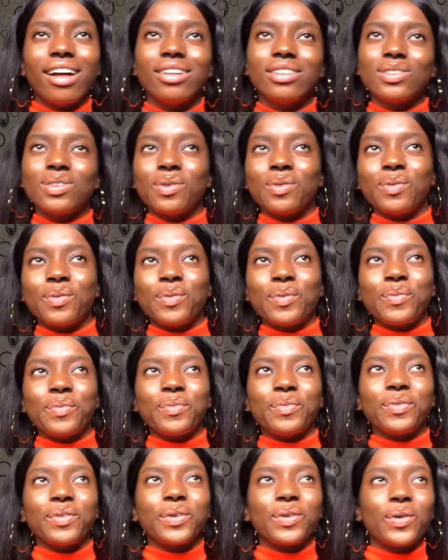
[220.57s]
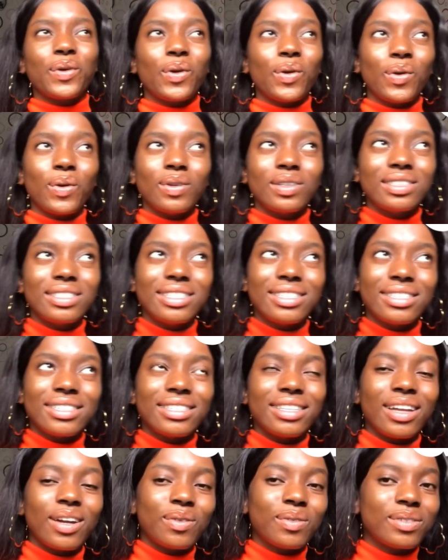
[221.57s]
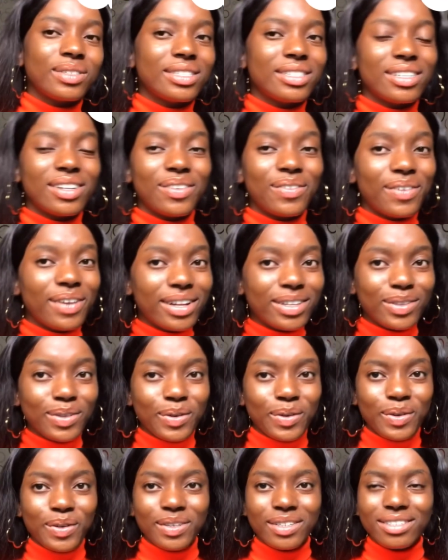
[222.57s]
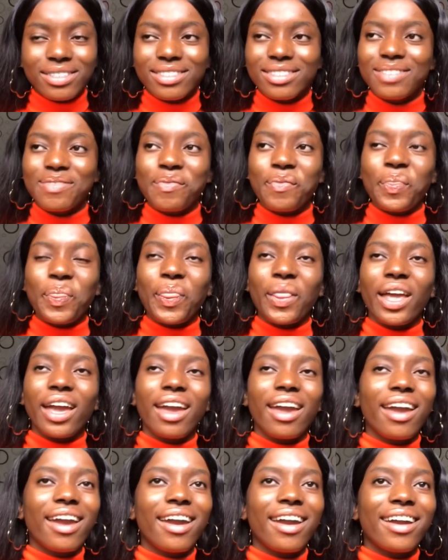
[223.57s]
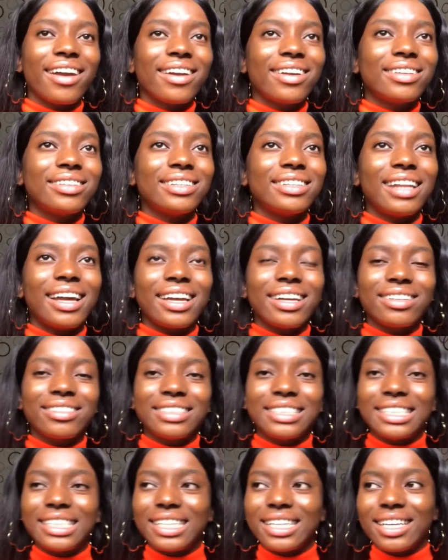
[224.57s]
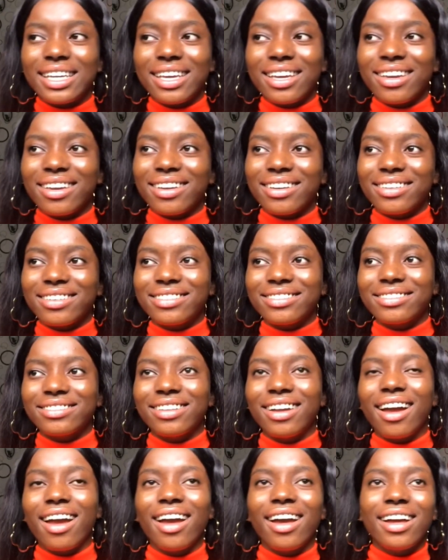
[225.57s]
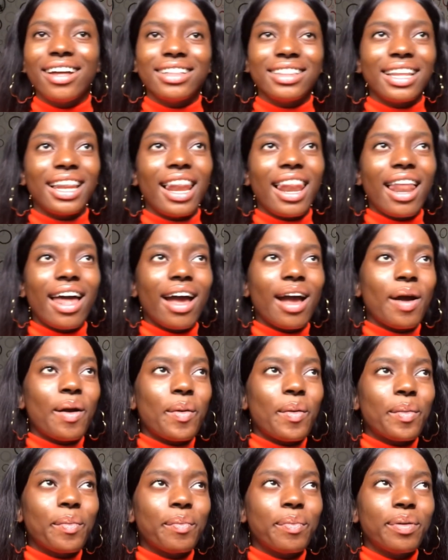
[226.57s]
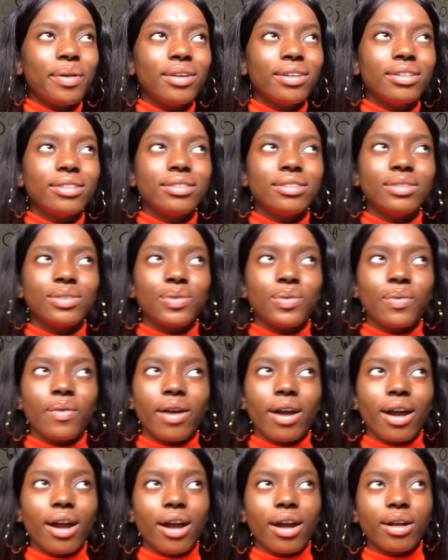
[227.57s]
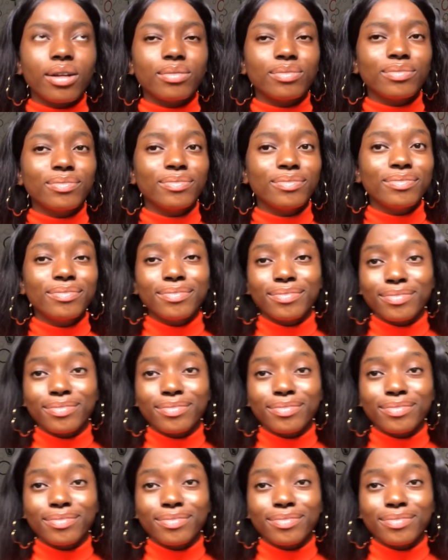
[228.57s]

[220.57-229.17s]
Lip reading: some goats that we see around us, and like chicken, lamb, the ram,